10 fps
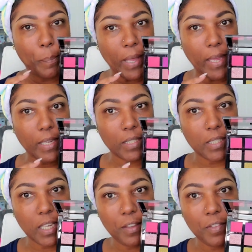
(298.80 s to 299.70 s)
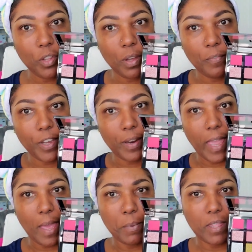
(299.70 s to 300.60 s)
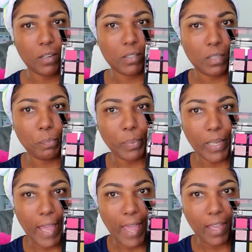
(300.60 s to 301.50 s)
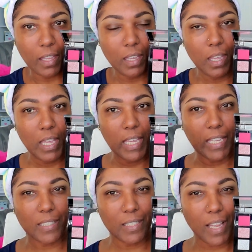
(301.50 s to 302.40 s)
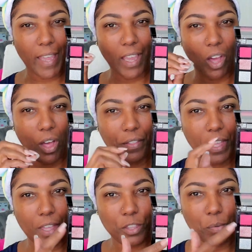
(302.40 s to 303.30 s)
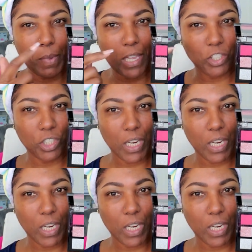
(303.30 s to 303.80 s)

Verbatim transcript: But even though I'm very happy there's a black, it's like all the other matte